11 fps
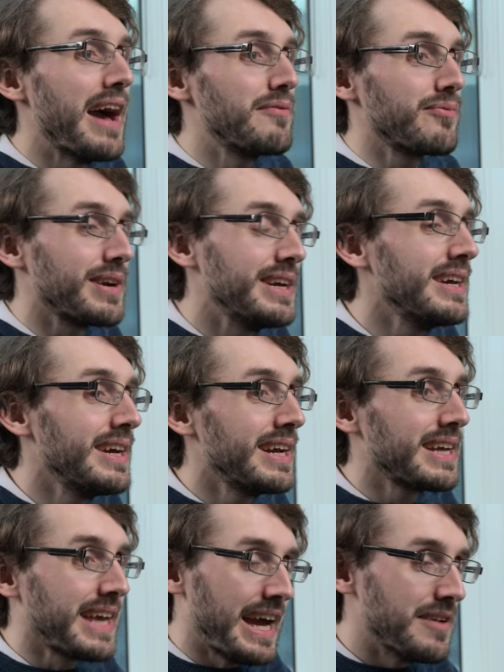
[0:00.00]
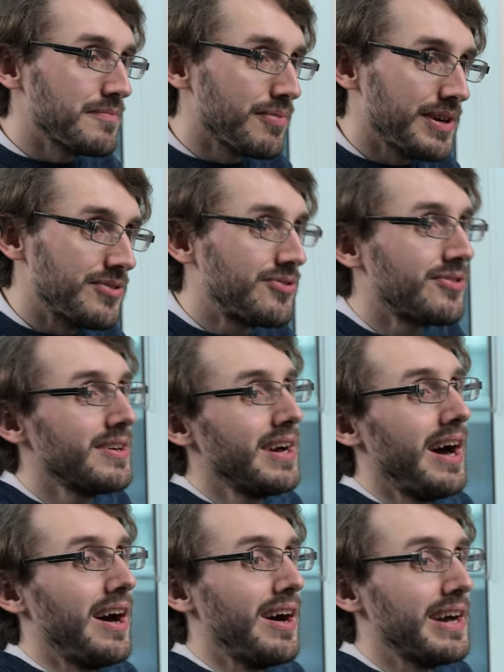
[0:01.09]
every Cambridge
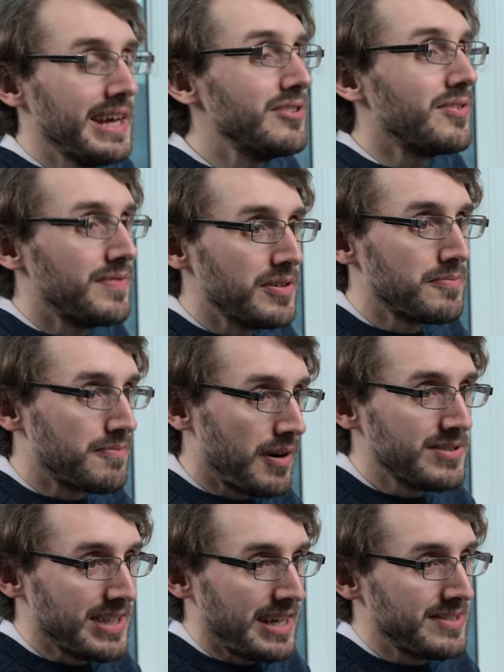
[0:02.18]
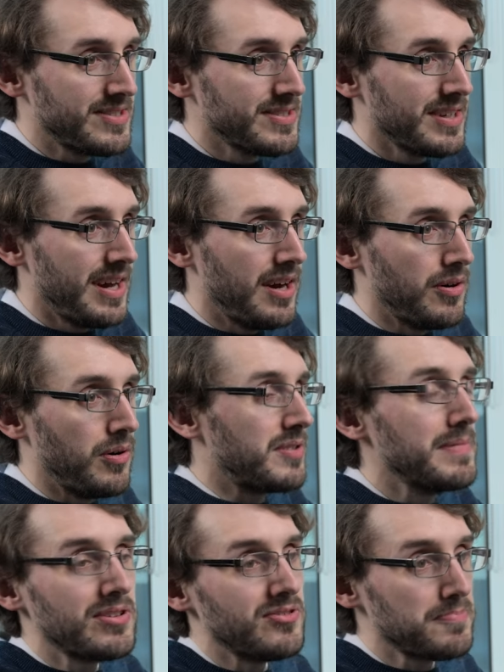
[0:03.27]
interview process, or
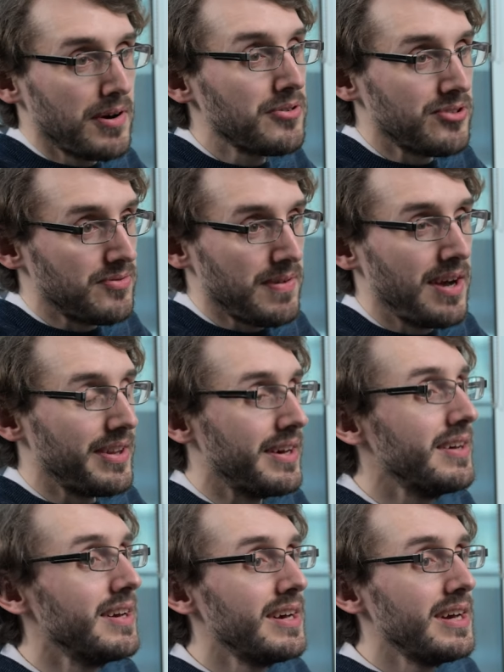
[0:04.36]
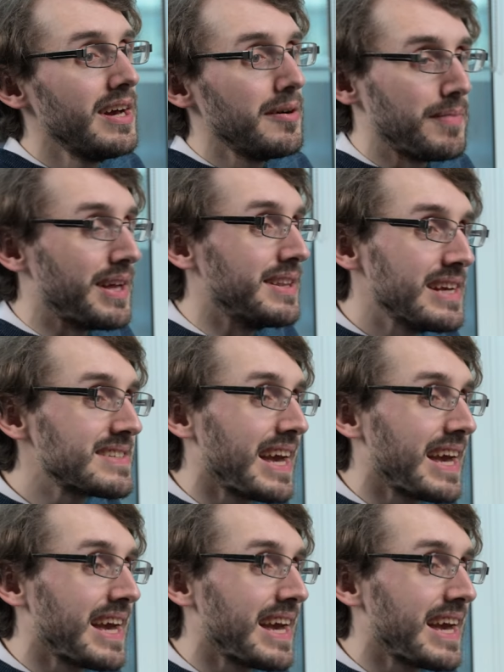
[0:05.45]
admissions process rather. But in this